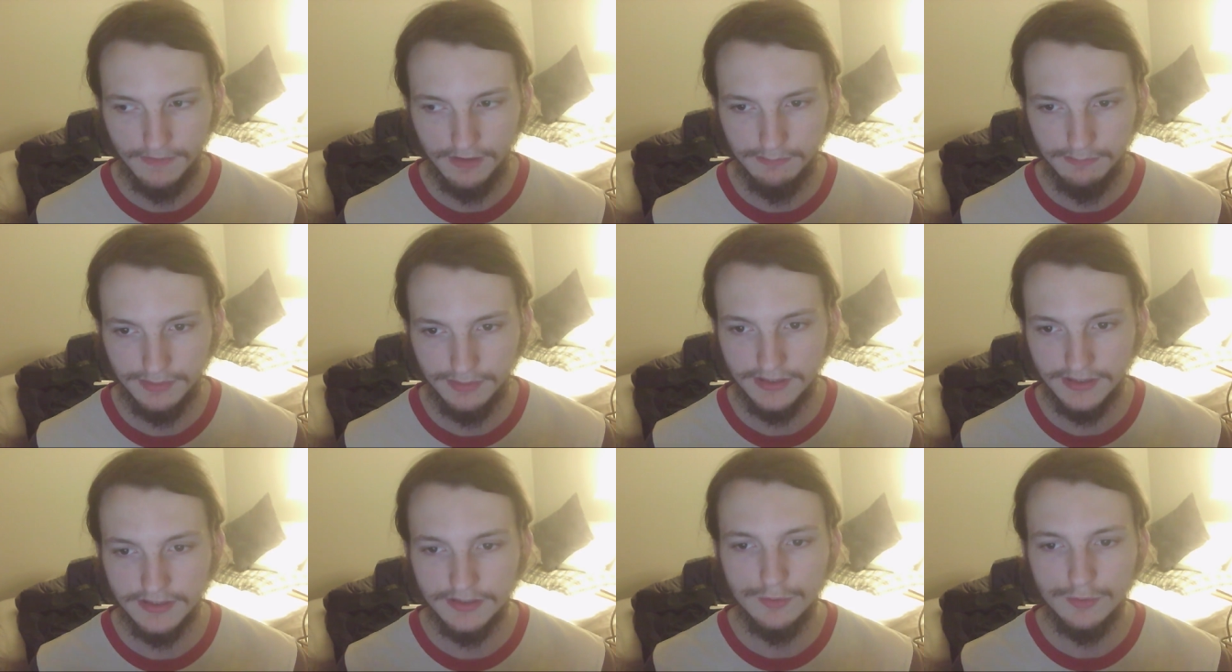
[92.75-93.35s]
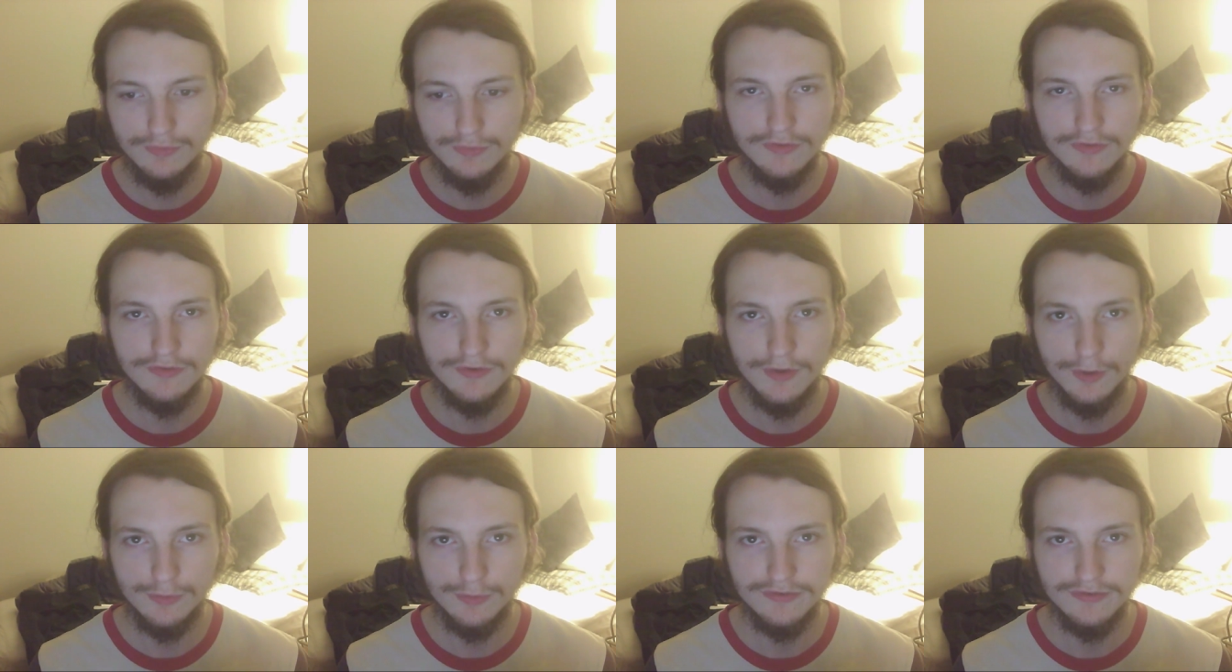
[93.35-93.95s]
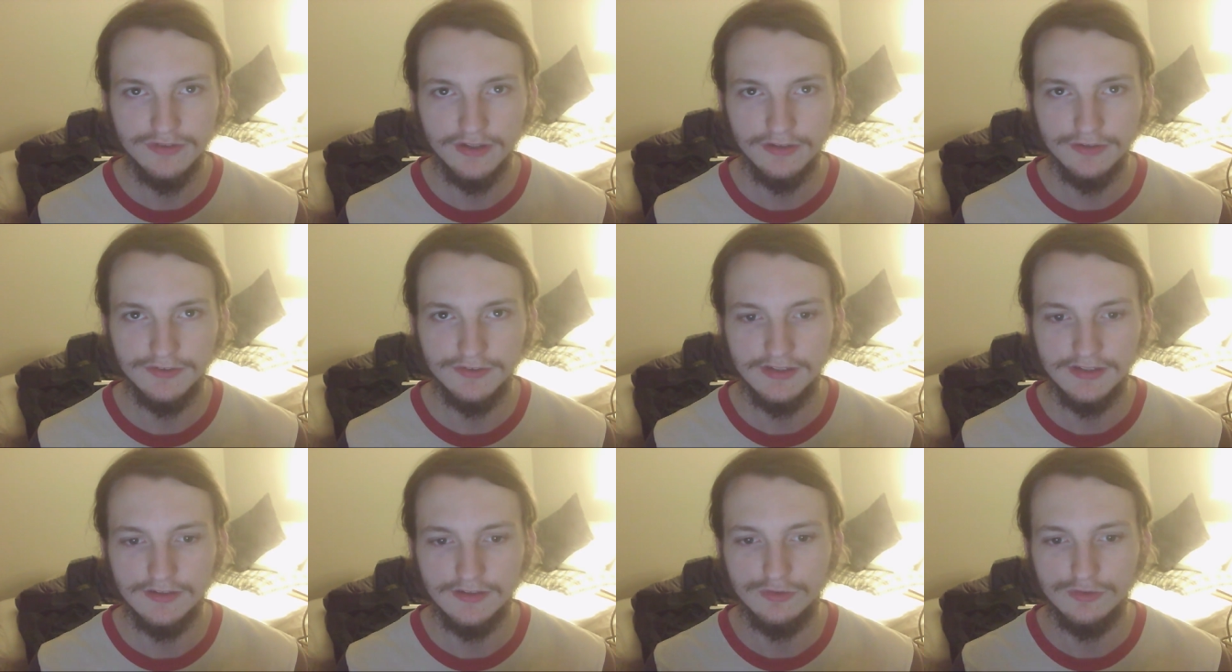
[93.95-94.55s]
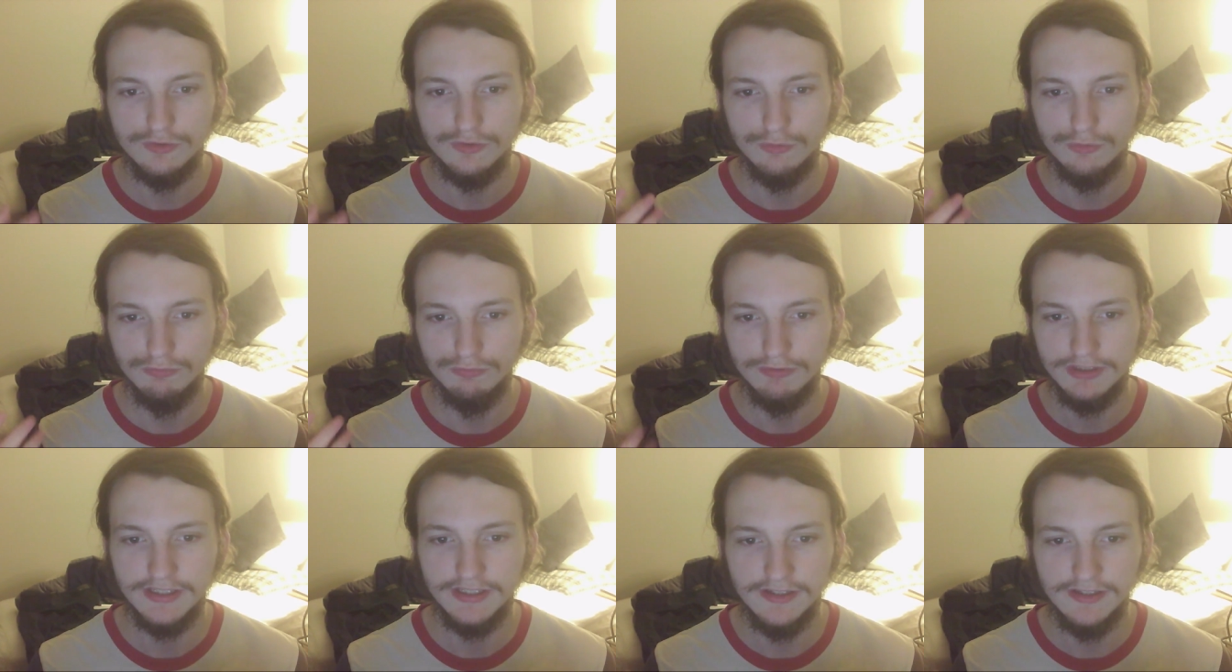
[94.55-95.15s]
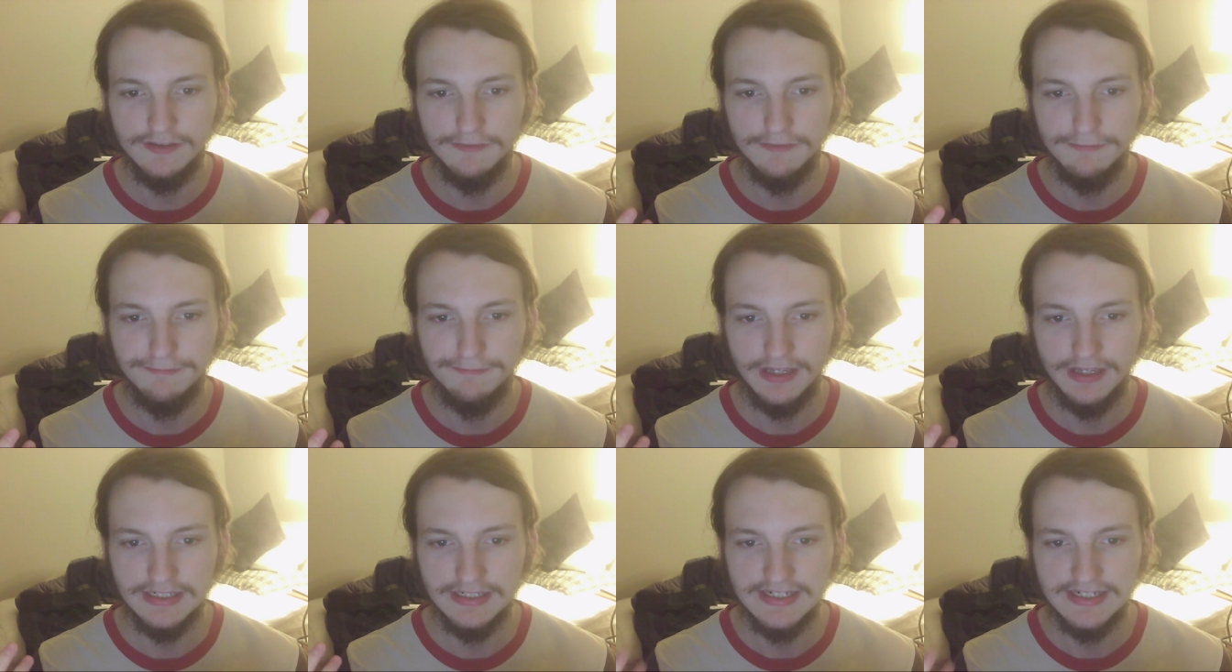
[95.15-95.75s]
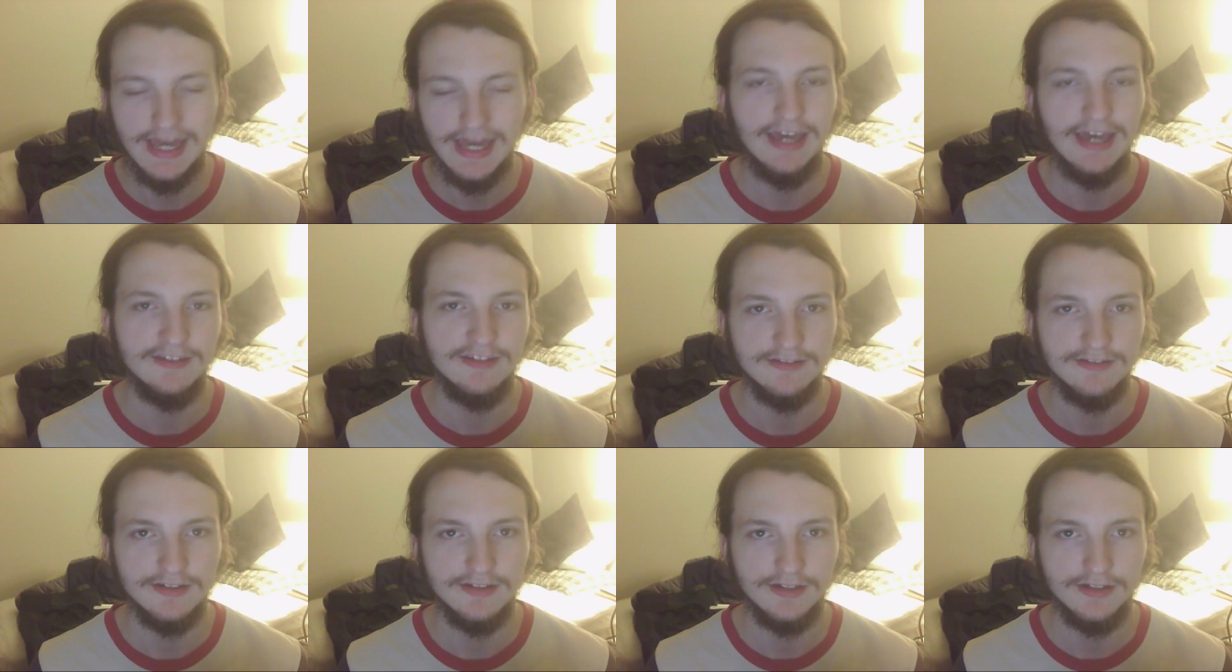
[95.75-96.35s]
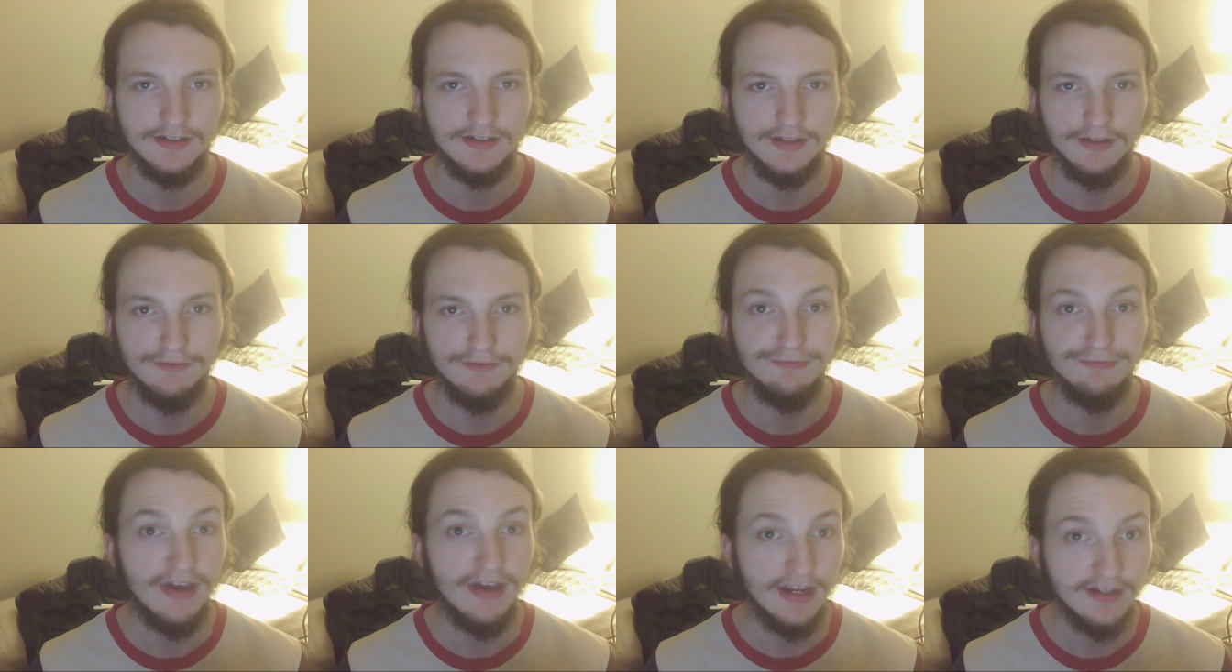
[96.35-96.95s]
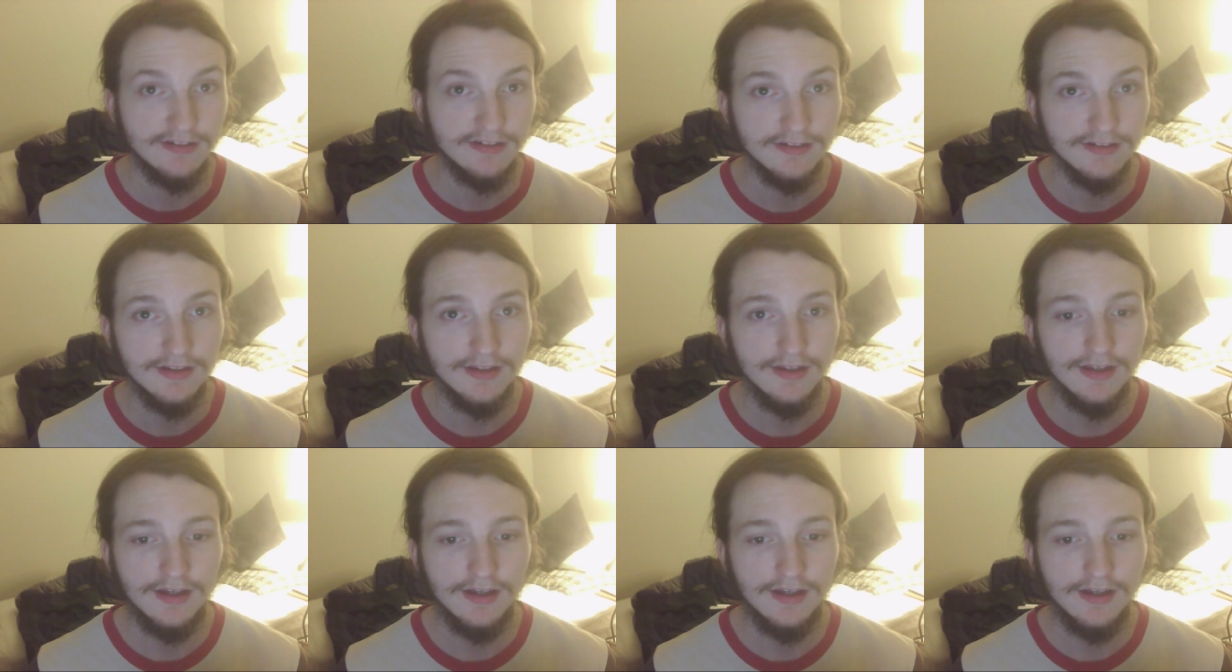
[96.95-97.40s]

but it uses those subtleties to really fantastic effect,